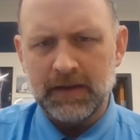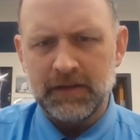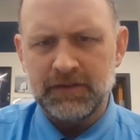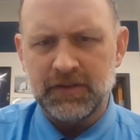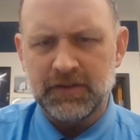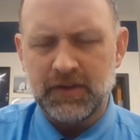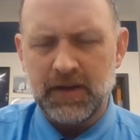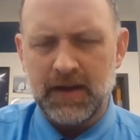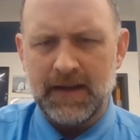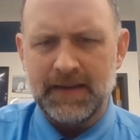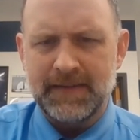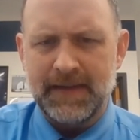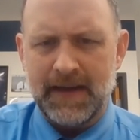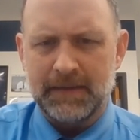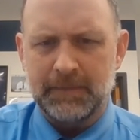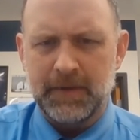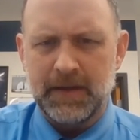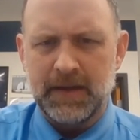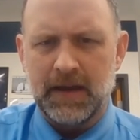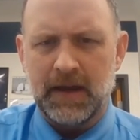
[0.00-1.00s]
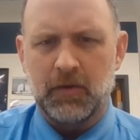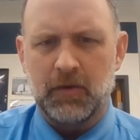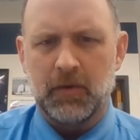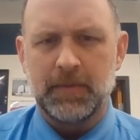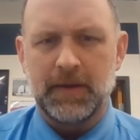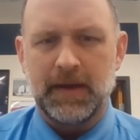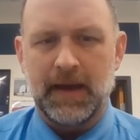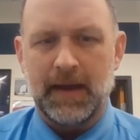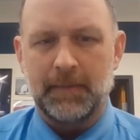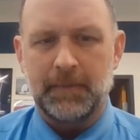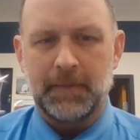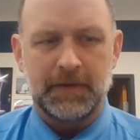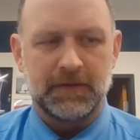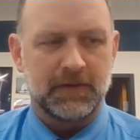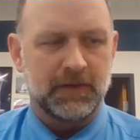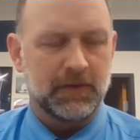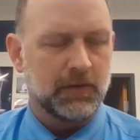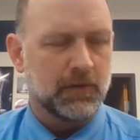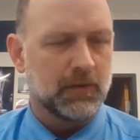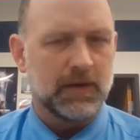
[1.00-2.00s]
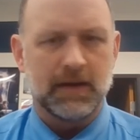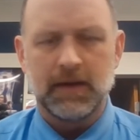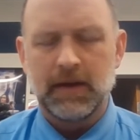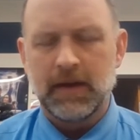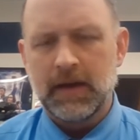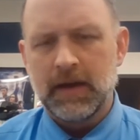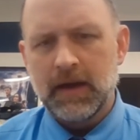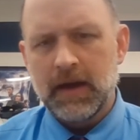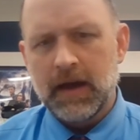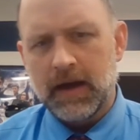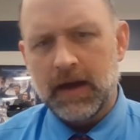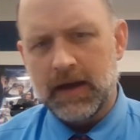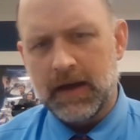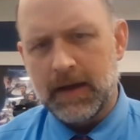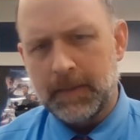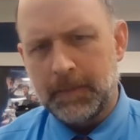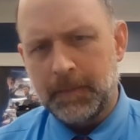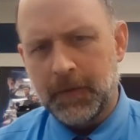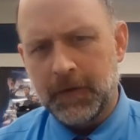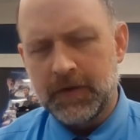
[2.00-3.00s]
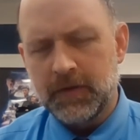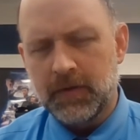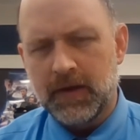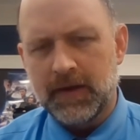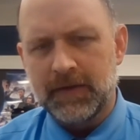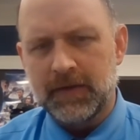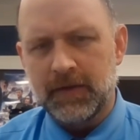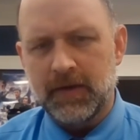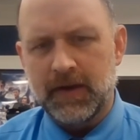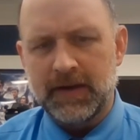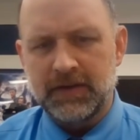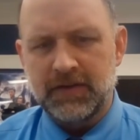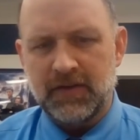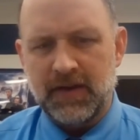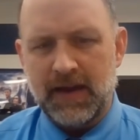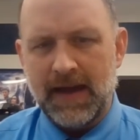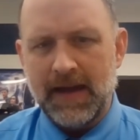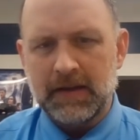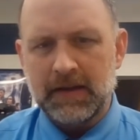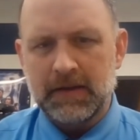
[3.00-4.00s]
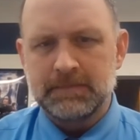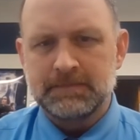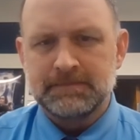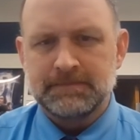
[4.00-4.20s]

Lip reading: just contact me. I will be happy to put you on the right track,